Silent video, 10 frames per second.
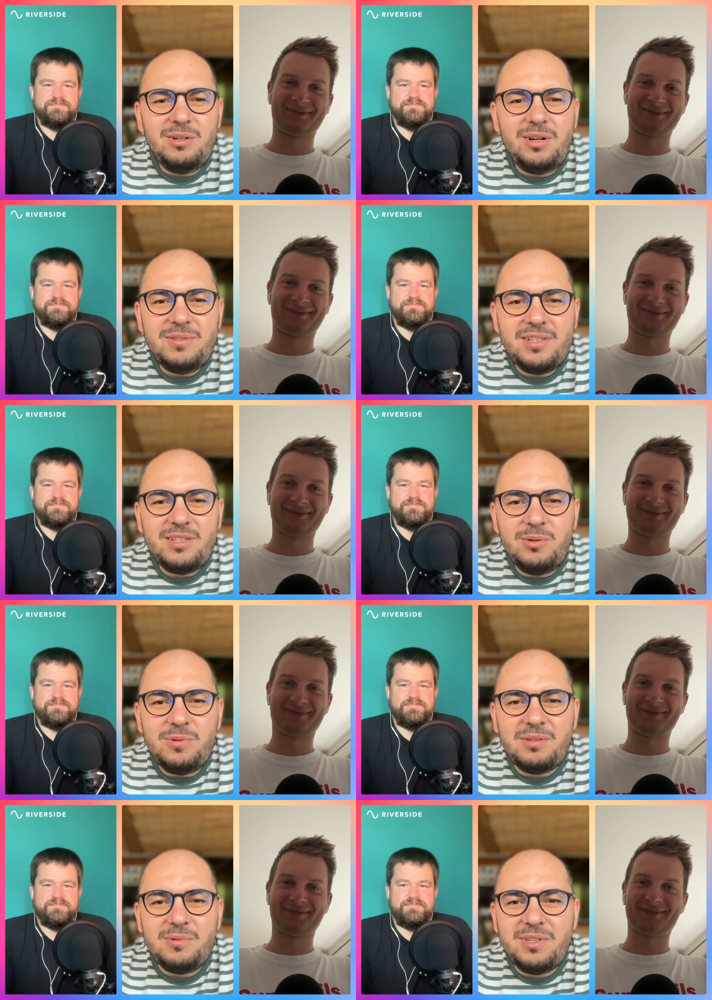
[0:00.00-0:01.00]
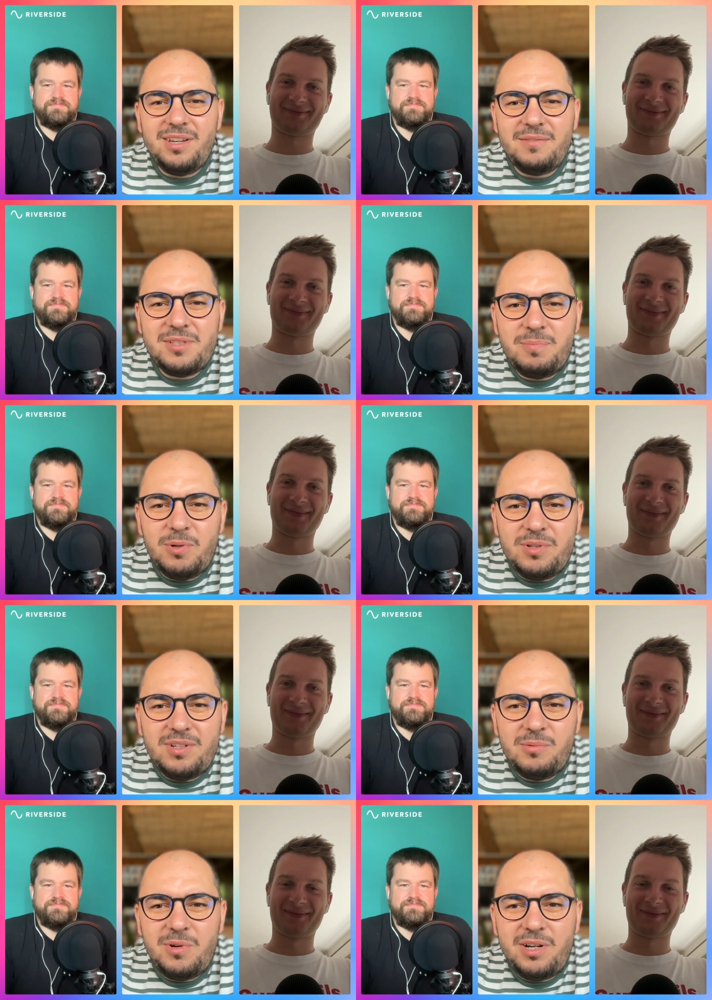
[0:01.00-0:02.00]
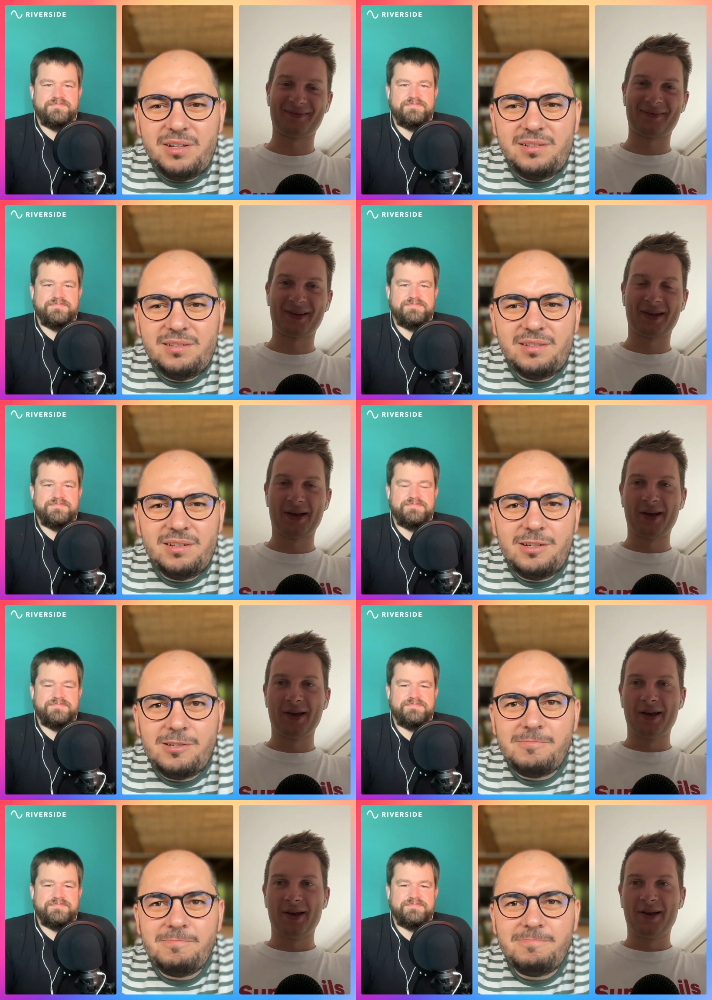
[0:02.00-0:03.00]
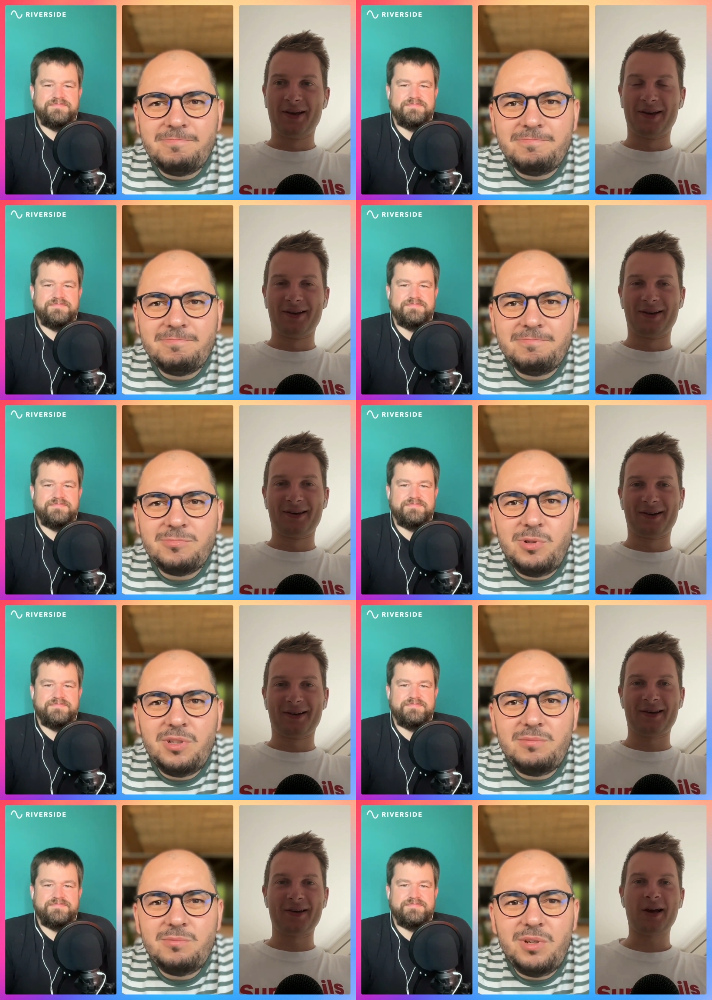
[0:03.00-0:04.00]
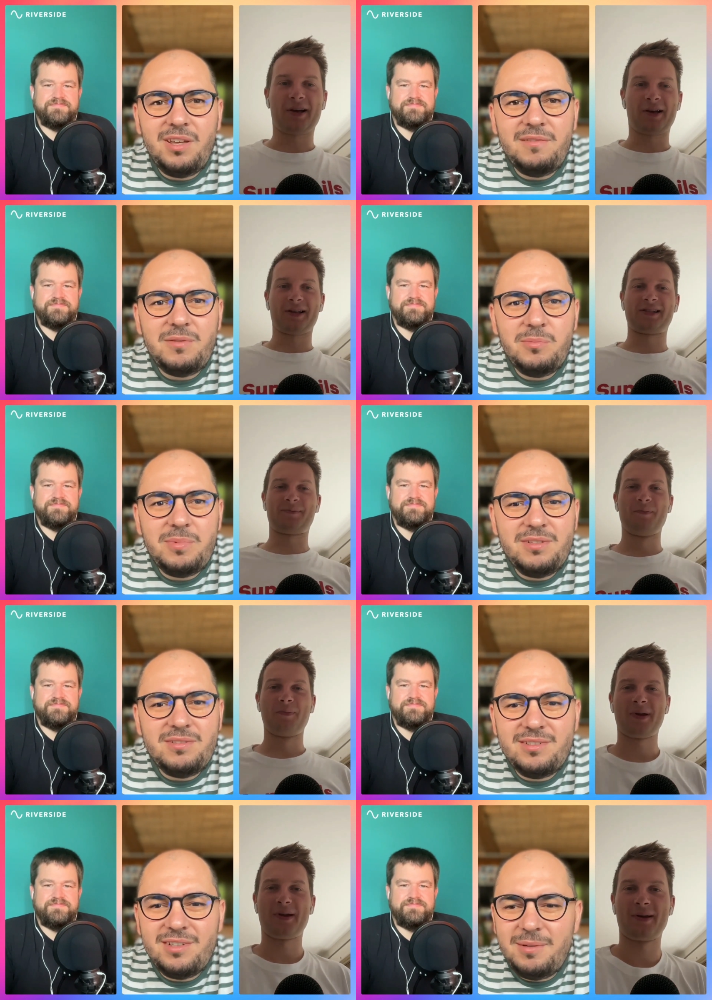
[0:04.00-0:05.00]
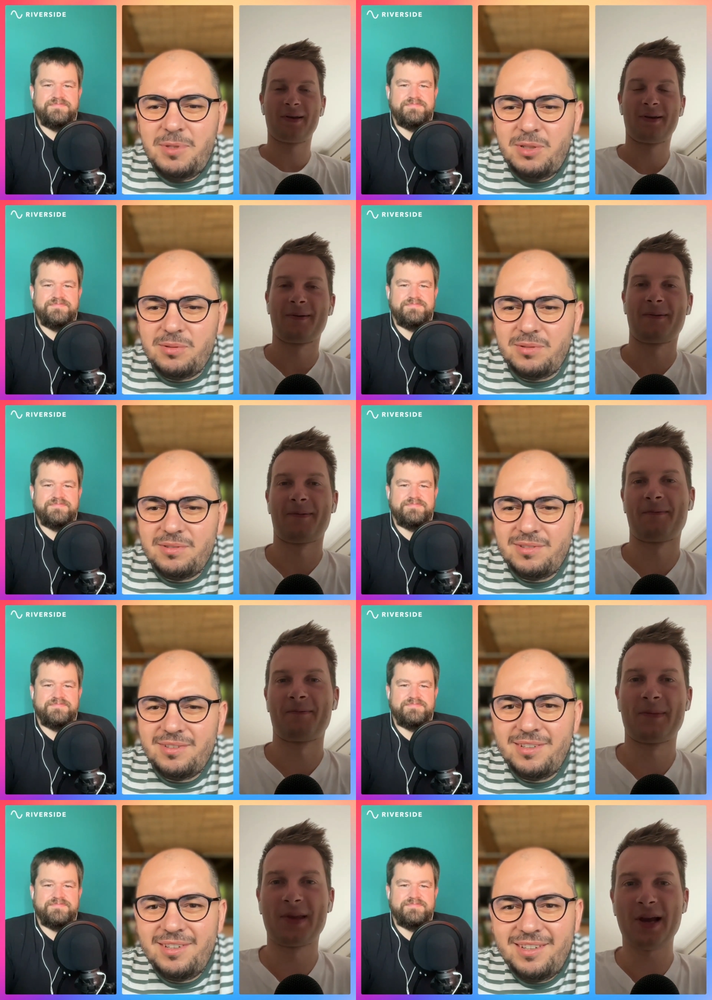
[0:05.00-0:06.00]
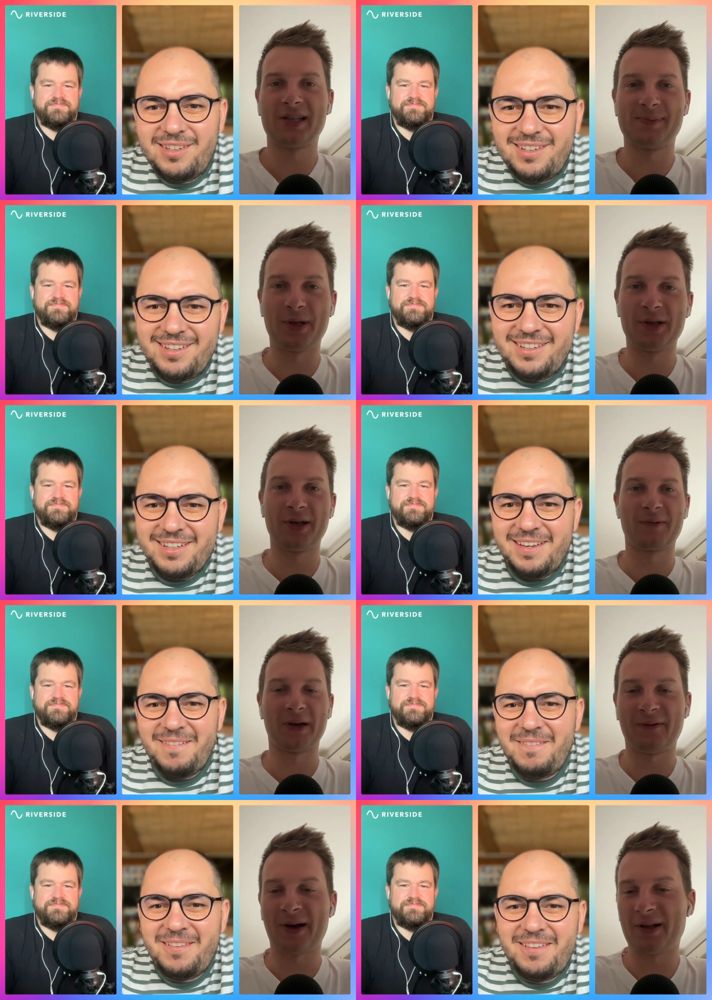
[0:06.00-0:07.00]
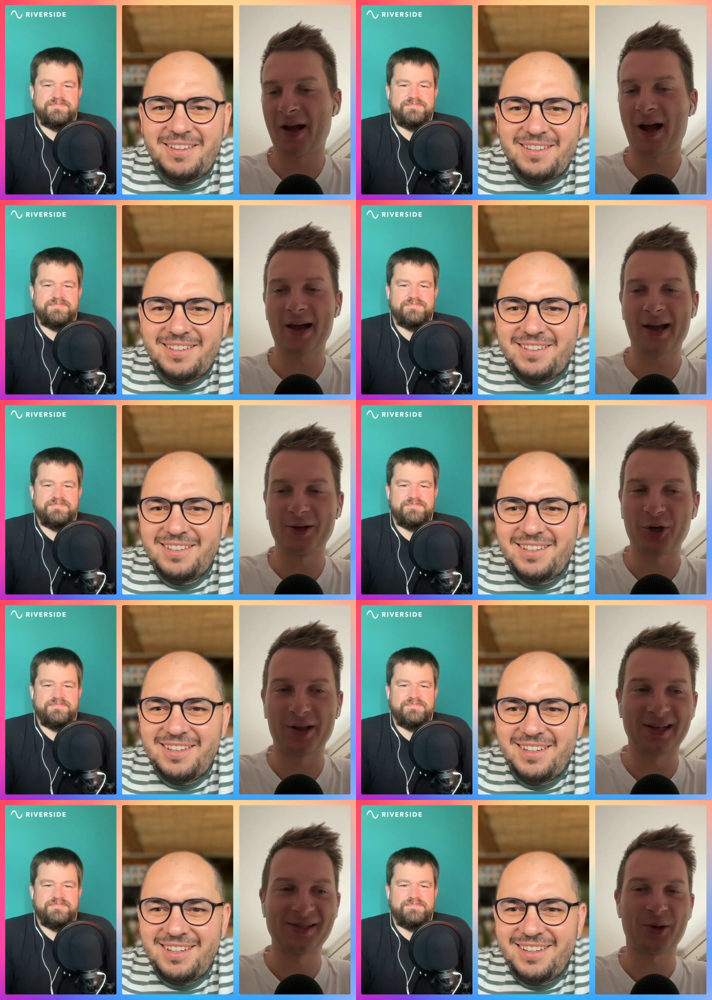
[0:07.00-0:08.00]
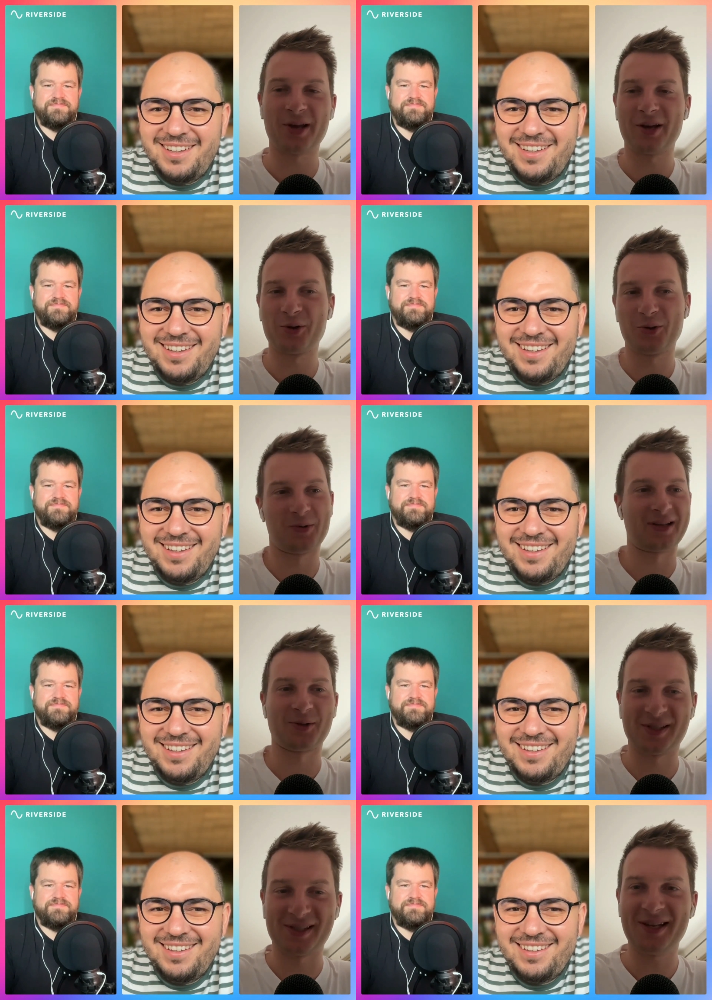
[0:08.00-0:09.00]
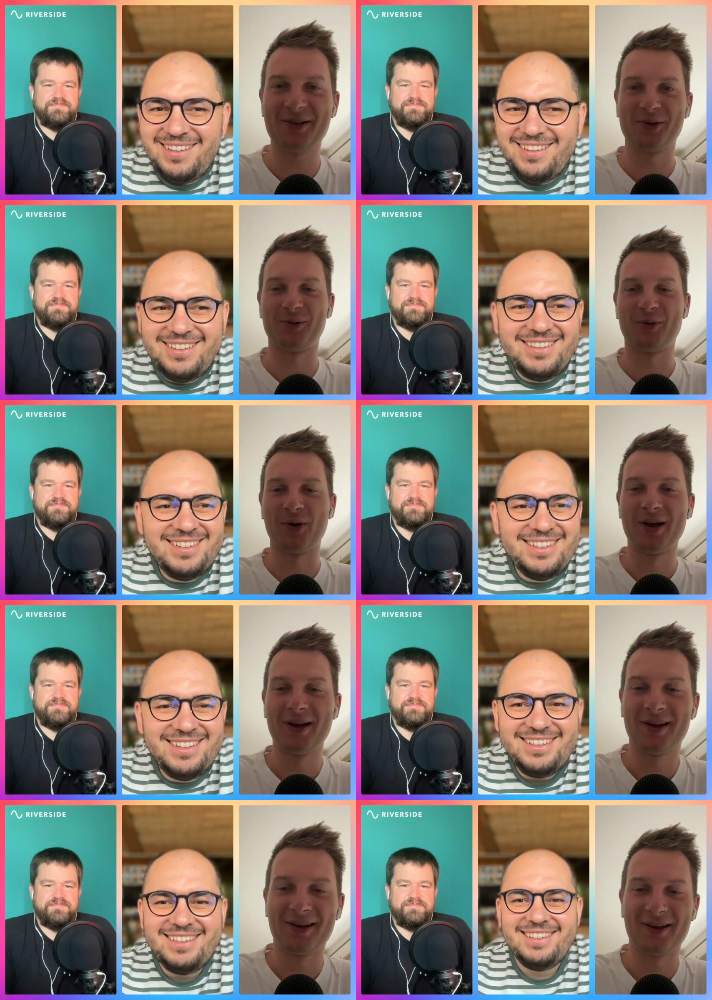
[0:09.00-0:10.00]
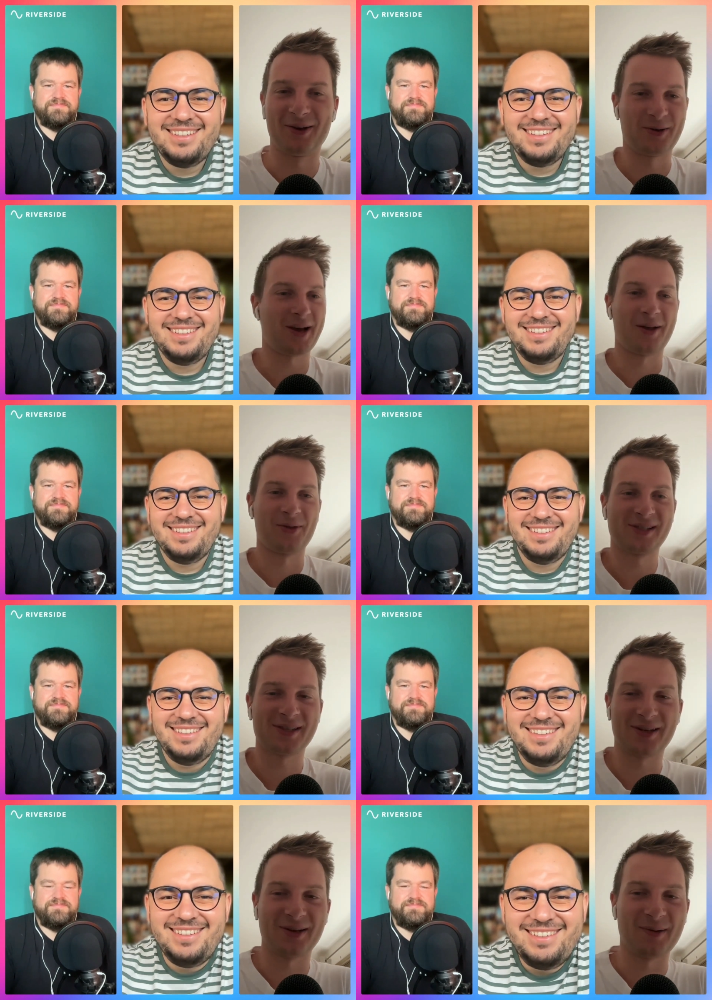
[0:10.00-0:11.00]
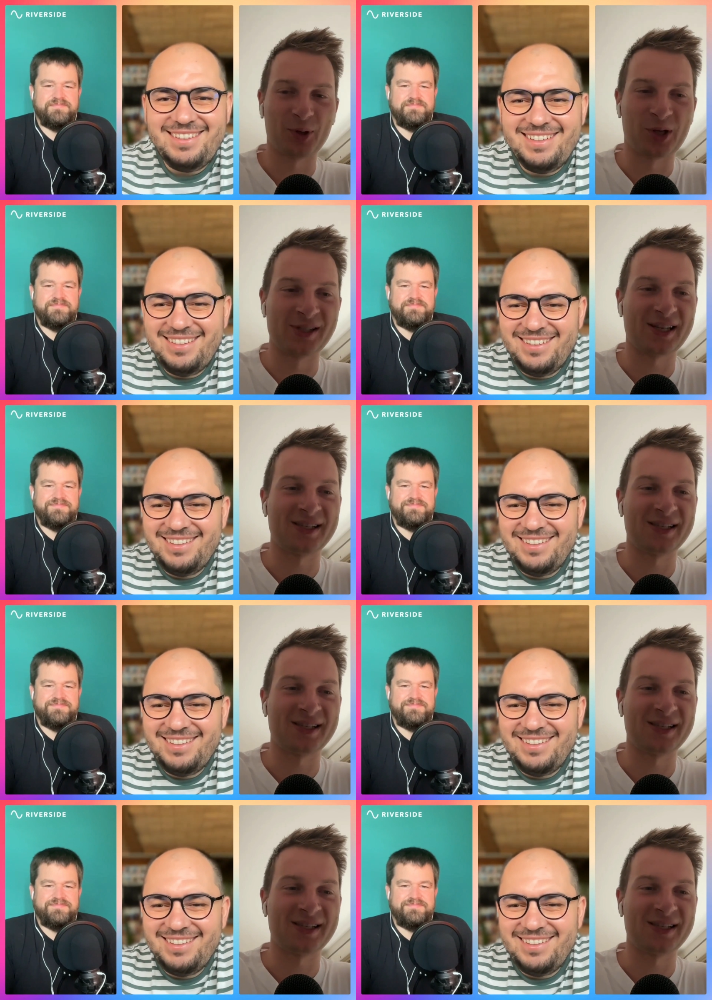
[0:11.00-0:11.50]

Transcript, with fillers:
Speaker 1: how's it going? We haven't spoken in a while. Um, what, yeah, what have you been up to?
Speaker 2: Yeah, it's been uh, quite a while. Hi, Adrian. Nice to hear you. Nice to see you. Uh, yeah, this uh, podcast is